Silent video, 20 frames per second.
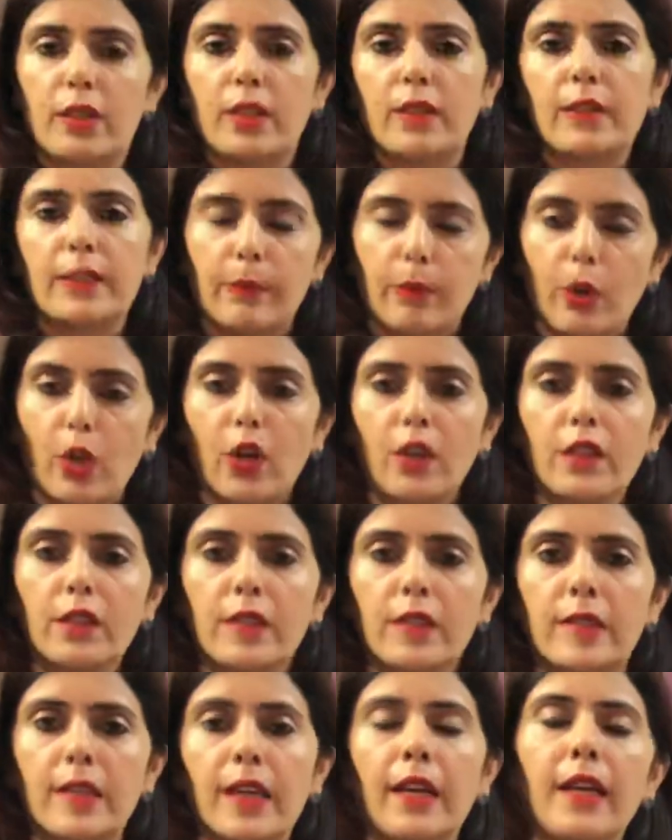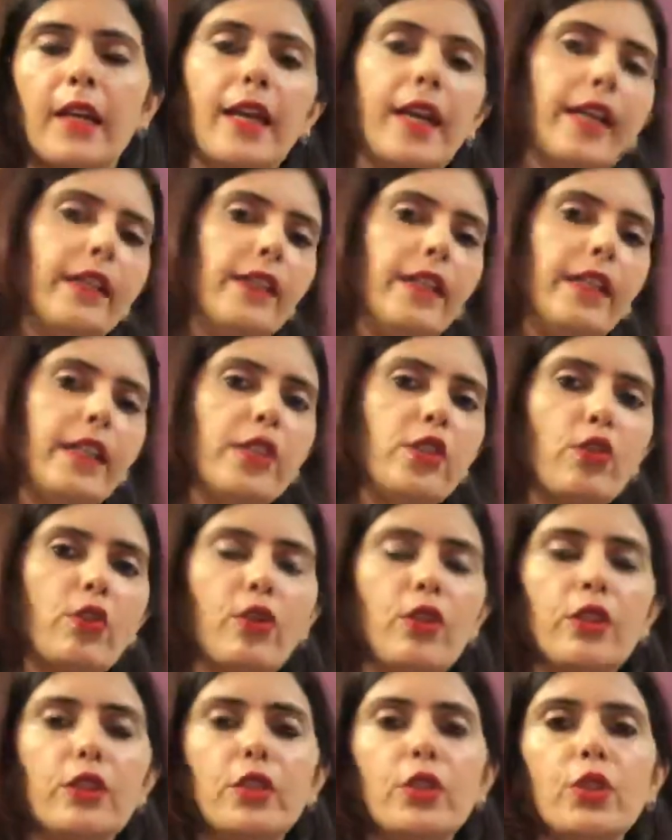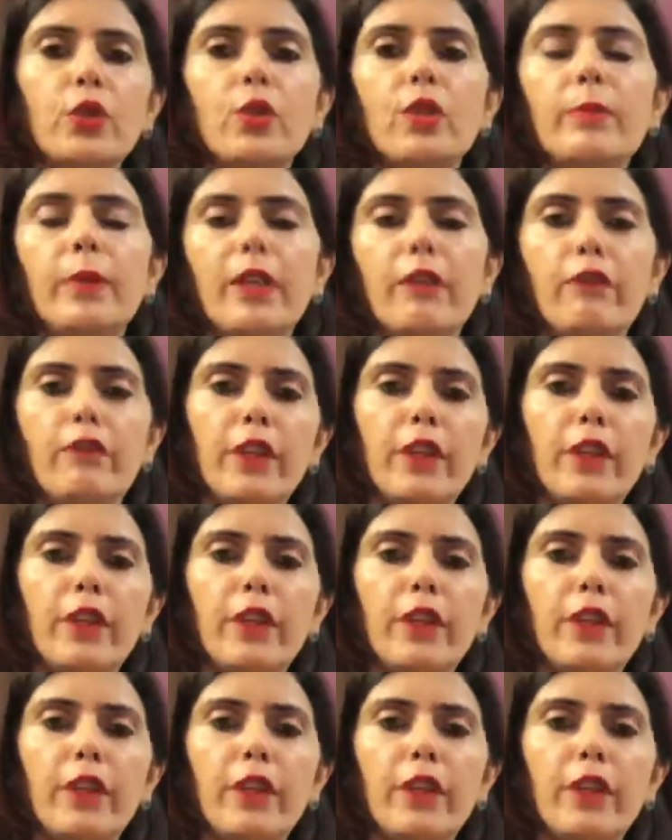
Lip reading: this box, and later on you will be